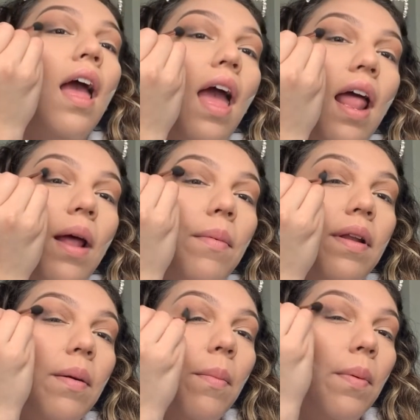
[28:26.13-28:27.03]
and I'm
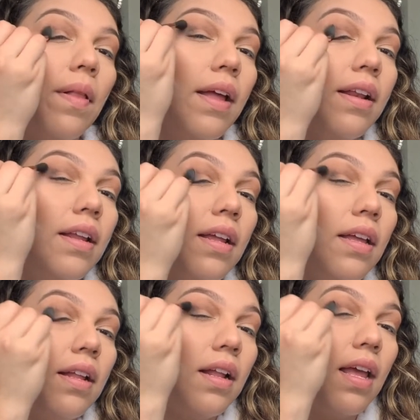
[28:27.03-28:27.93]
gonna blend
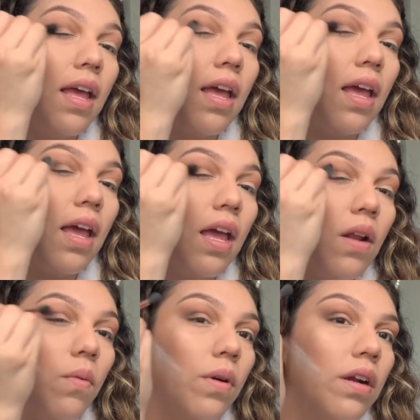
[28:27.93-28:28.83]
it
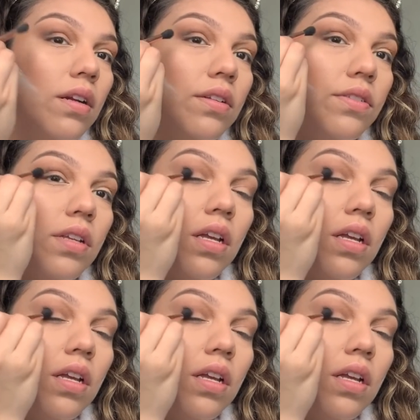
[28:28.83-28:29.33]
inwards